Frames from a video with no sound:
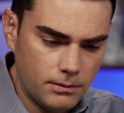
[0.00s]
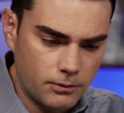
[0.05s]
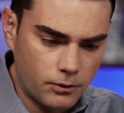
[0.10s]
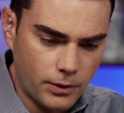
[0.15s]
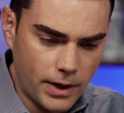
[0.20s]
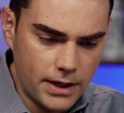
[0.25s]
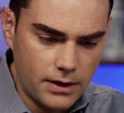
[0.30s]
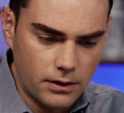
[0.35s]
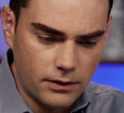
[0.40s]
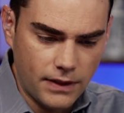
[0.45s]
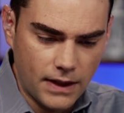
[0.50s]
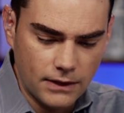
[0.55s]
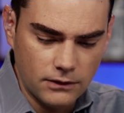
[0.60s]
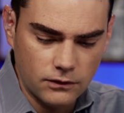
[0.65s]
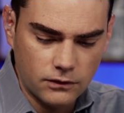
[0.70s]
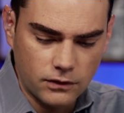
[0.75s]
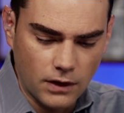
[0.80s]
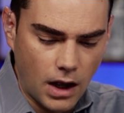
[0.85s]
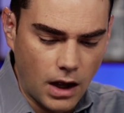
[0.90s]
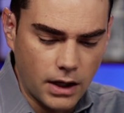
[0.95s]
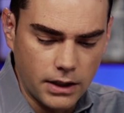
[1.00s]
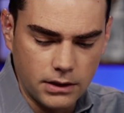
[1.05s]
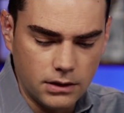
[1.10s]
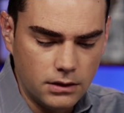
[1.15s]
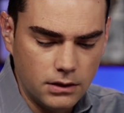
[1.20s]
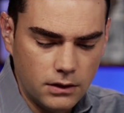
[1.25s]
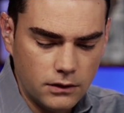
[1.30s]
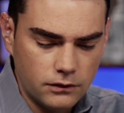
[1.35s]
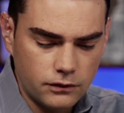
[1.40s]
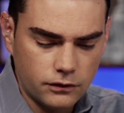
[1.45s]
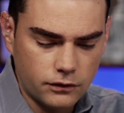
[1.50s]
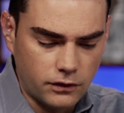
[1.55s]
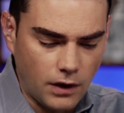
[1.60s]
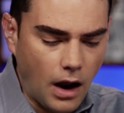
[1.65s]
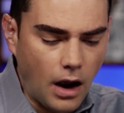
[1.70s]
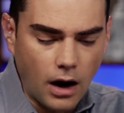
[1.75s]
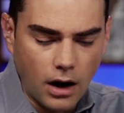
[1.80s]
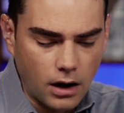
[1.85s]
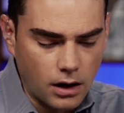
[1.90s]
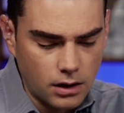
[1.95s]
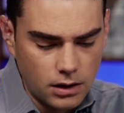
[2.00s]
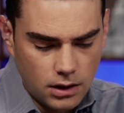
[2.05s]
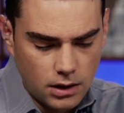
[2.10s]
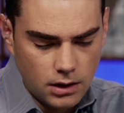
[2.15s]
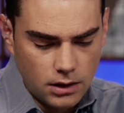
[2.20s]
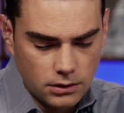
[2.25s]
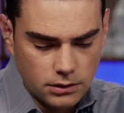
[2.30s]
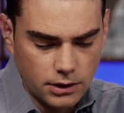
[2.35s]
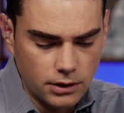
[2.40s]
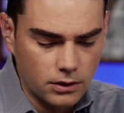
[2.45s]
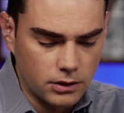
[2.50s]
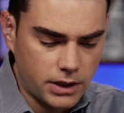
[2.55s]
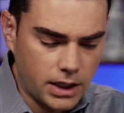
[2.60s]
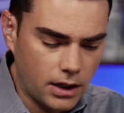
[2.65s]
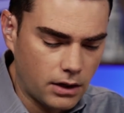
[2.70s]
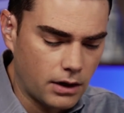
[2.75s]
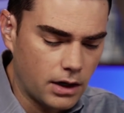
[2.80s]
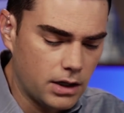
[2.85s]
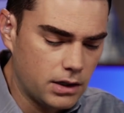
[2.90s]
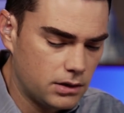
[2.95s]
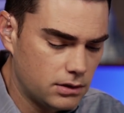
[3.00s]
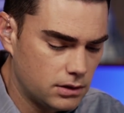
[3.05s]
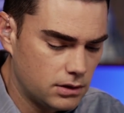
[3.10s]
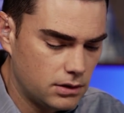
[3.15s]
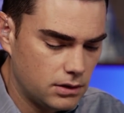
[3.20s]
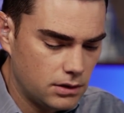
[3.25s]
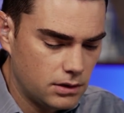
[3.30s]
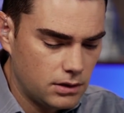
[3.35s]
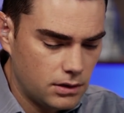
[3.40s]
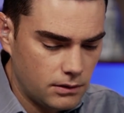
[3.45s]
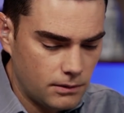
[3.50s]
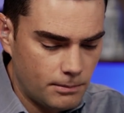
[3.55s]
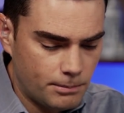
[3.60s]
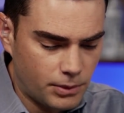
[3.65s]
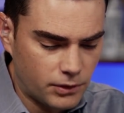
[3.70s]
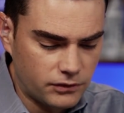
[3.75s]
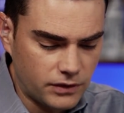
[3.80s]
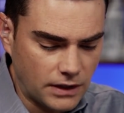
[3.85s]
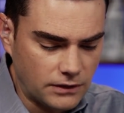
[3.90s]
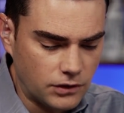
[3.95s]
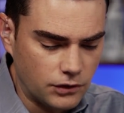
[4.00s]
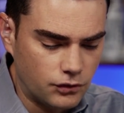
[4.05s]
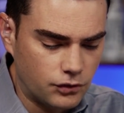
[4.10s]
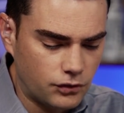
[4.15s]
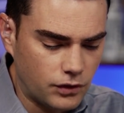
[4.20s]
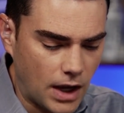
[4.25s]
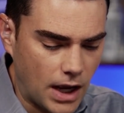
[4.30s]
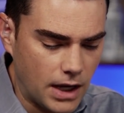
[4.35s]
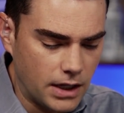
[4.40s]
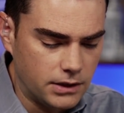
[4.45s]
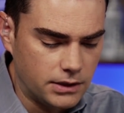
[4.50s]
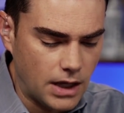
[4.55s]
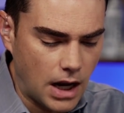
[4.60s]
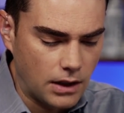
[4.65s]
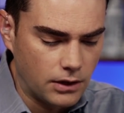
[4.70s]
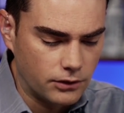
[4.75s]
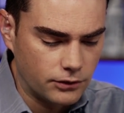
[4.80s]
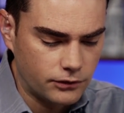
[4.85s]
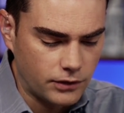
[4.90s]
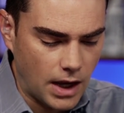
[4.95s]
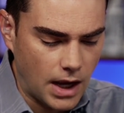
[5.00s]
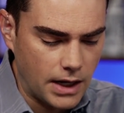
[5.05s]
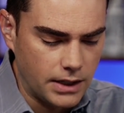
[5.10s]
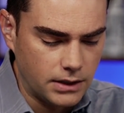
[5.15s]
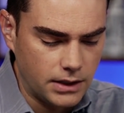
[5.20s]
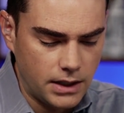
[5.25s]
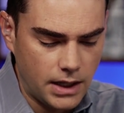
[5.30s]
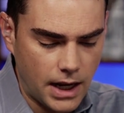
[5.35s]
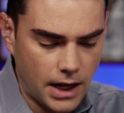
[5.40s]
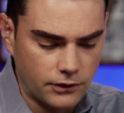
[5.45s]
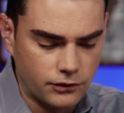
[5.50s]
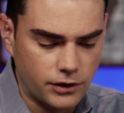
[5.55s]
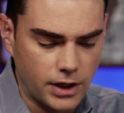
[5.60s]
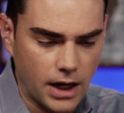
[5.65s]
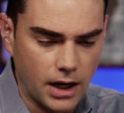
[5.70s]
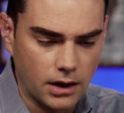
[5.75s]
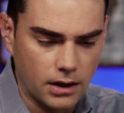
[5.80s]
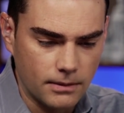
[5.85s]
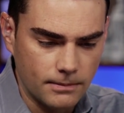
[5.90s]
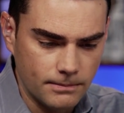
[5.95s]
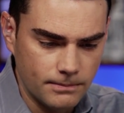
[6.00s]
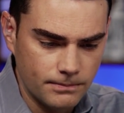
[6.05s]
greater than sign, star, little caret, percentage sign, dollar sign, hashtag.